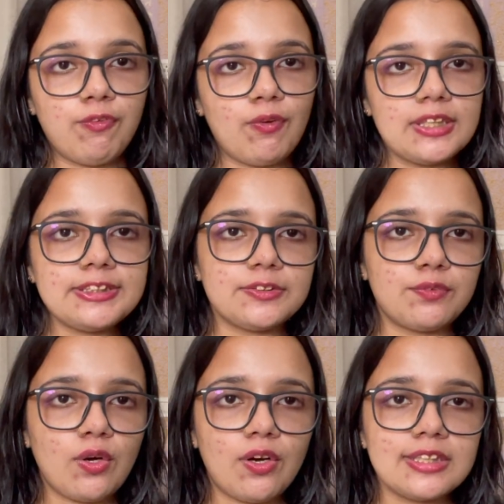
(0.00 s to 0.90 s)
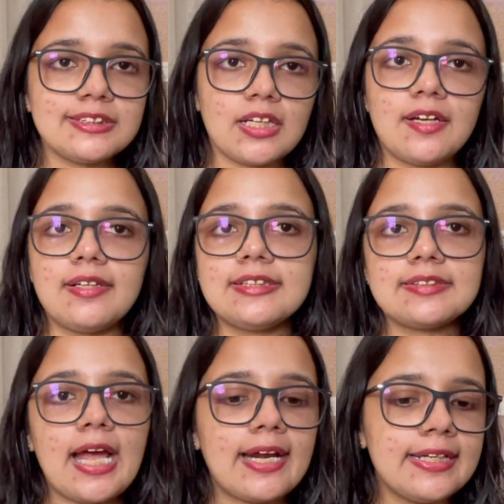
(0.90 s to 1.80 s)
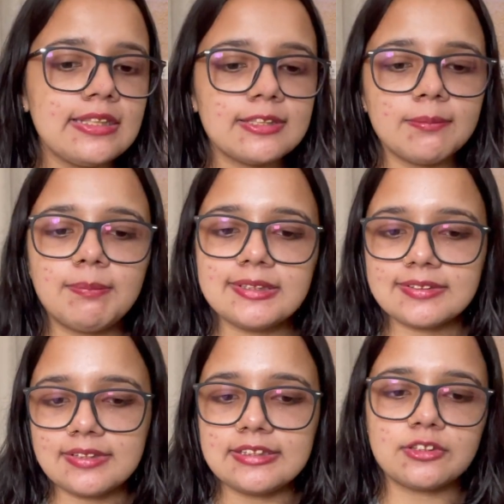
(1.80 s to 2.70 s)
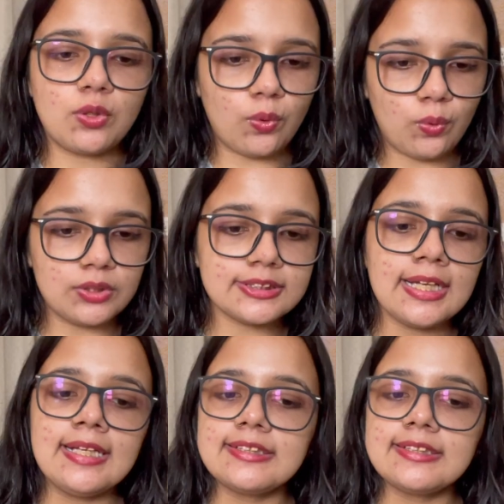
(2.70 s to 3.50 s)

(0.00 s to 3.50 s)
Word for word: first was understanding the business goals